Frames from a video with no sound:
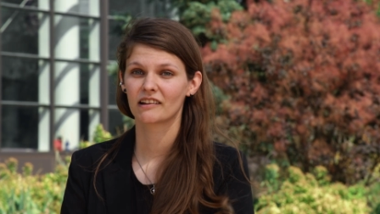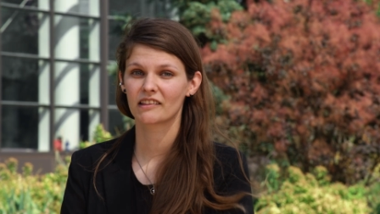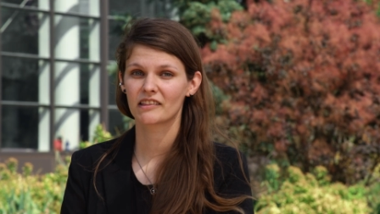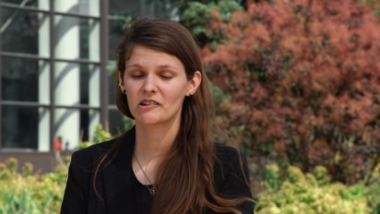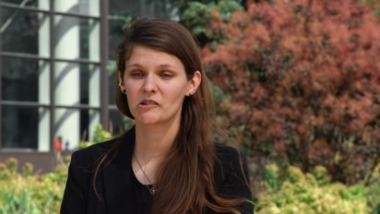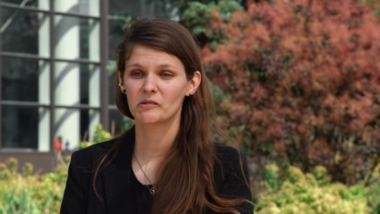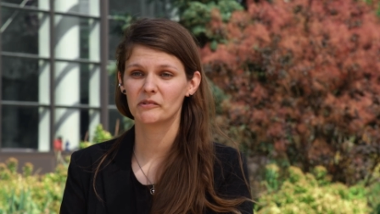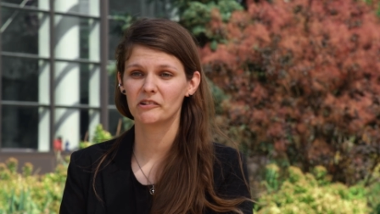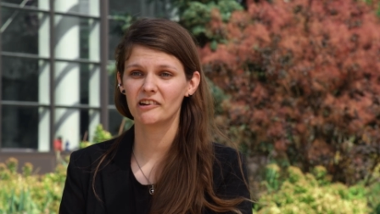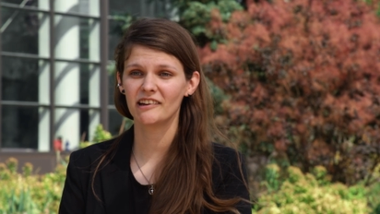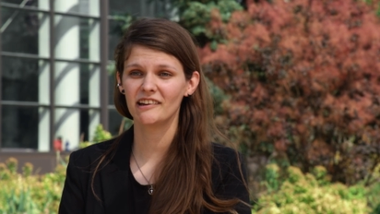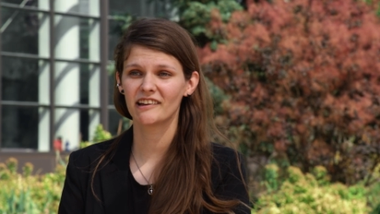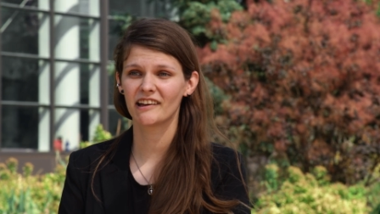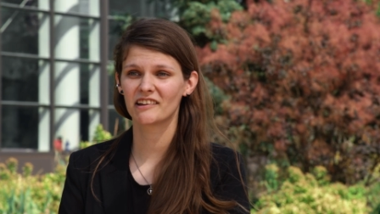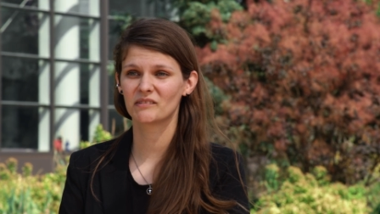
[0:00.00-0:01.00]
The
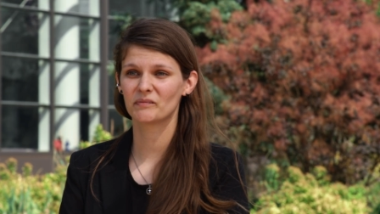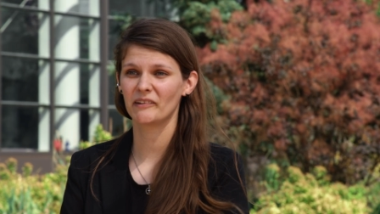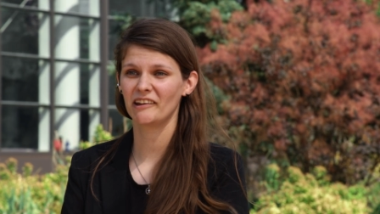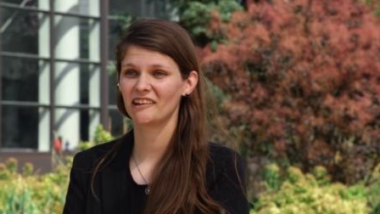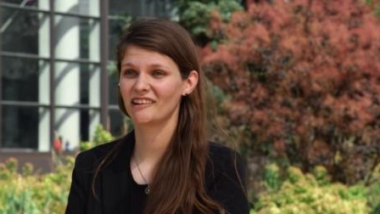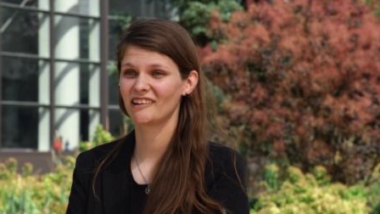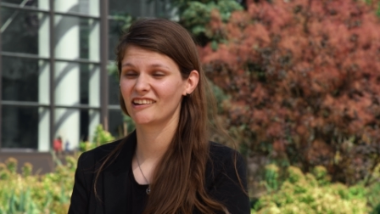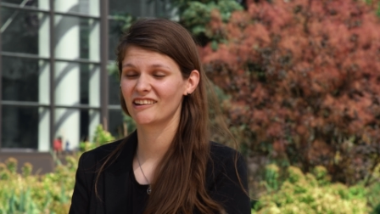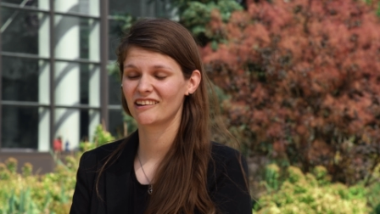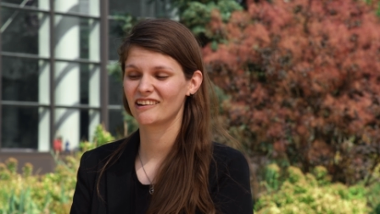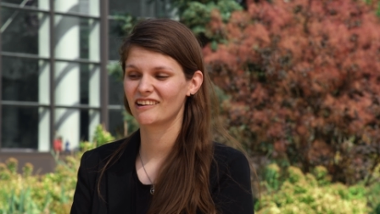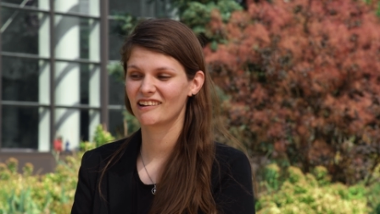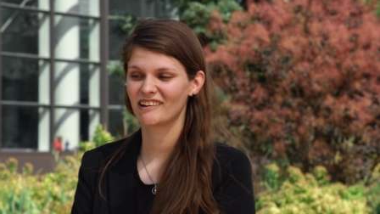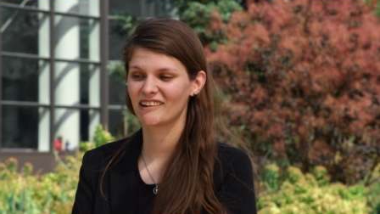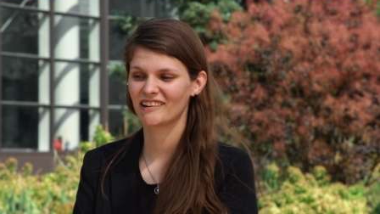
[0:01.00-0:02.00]
community has been
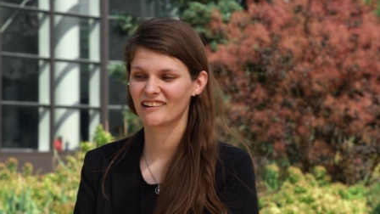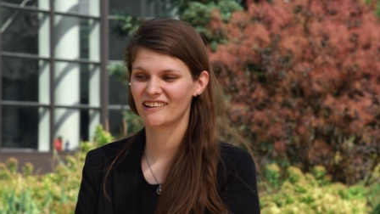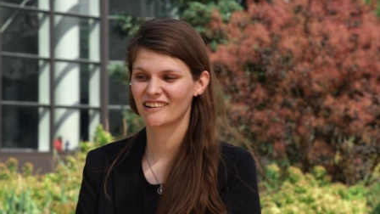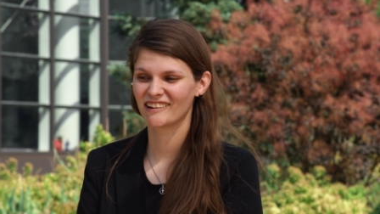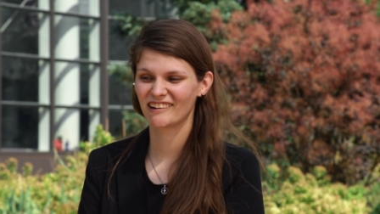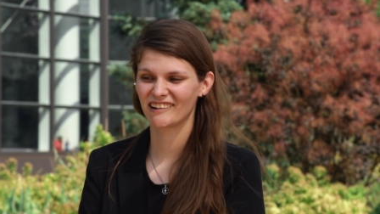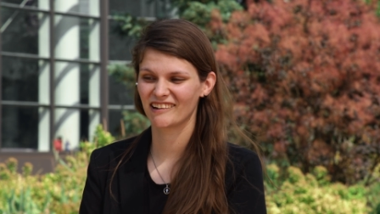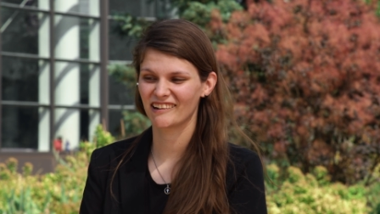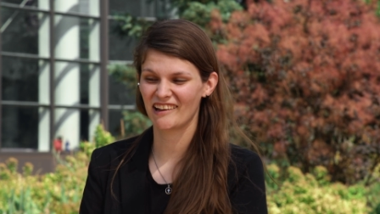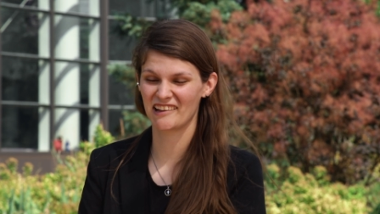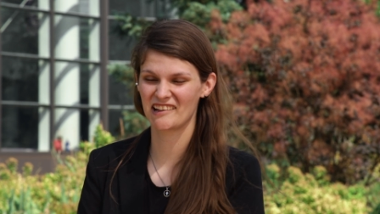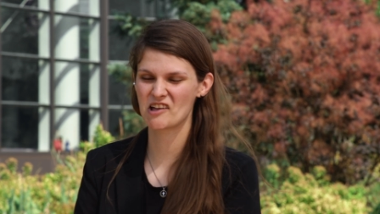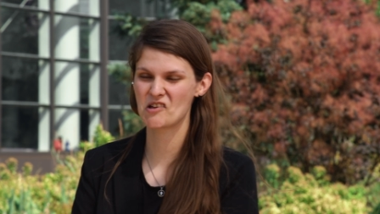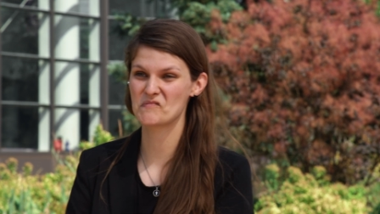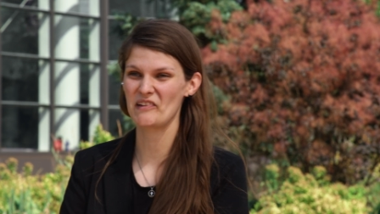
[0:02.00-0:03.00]

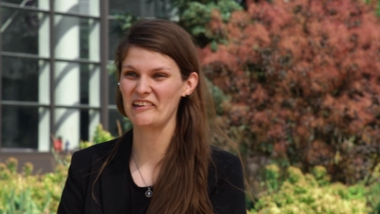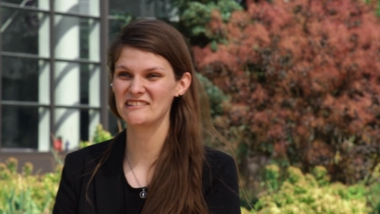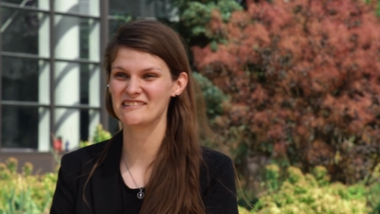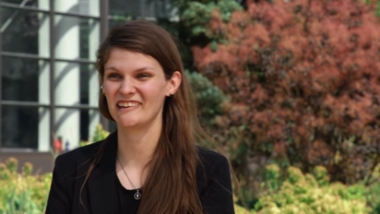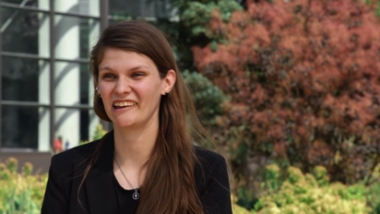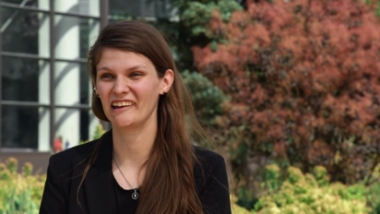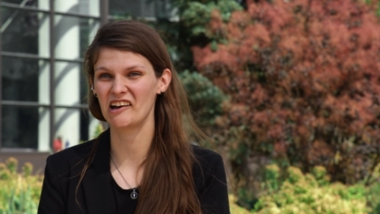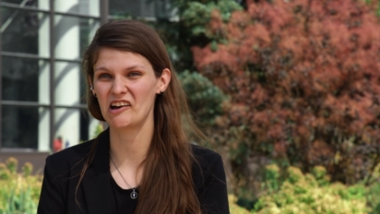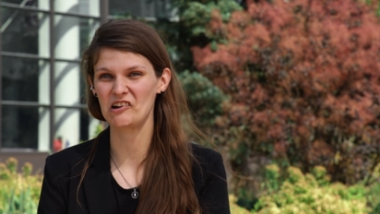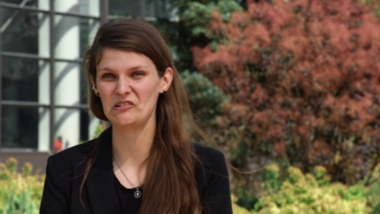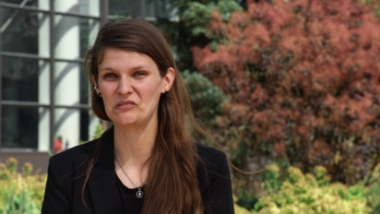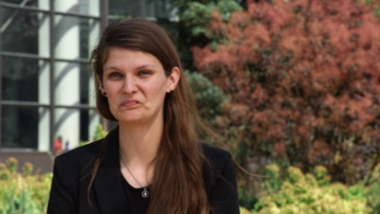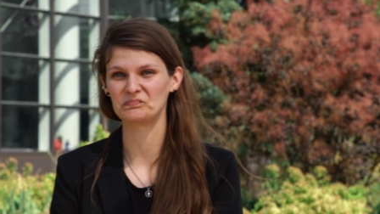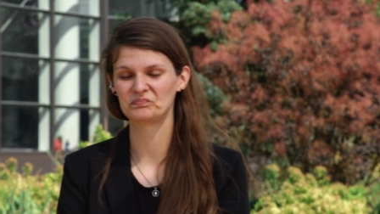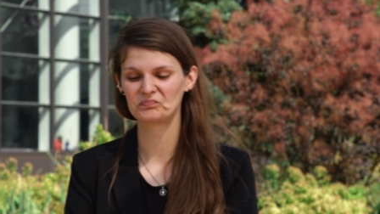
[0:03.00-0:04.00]
amazing.
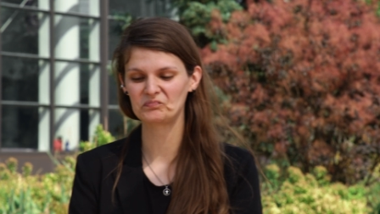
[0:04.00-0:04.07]
Um,